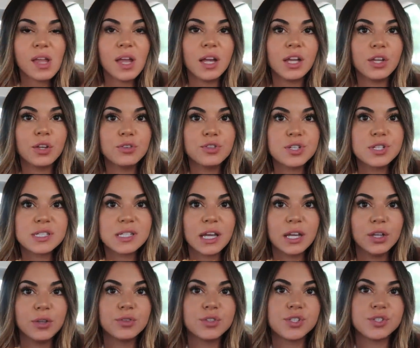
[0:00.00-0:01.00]
like you just
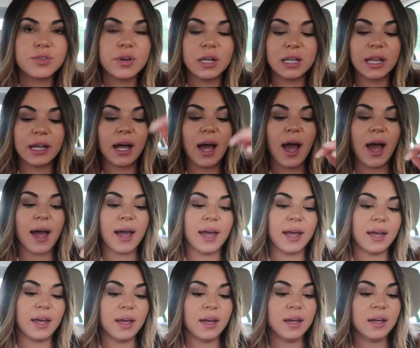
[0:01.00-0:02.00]
get used to it. Like
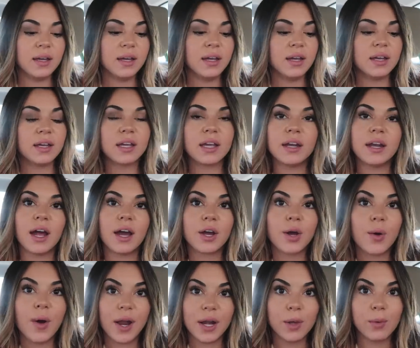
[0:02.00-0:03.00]
I cannot
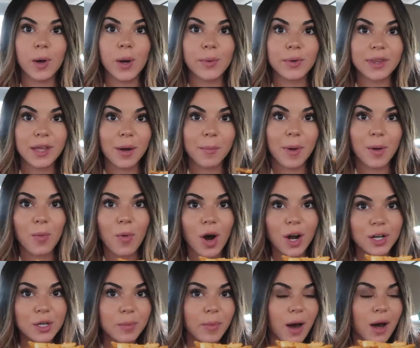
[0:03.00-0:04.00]
go anywhere without my
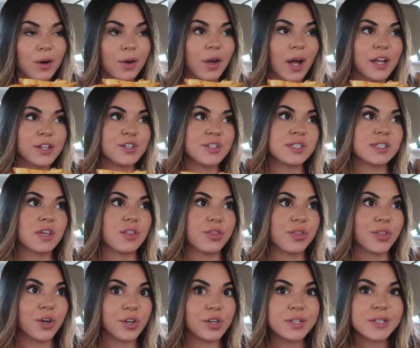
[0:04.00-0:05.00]
water bottle. I just get
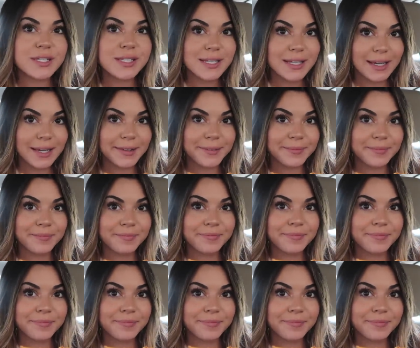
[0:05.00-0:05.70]
thirsty.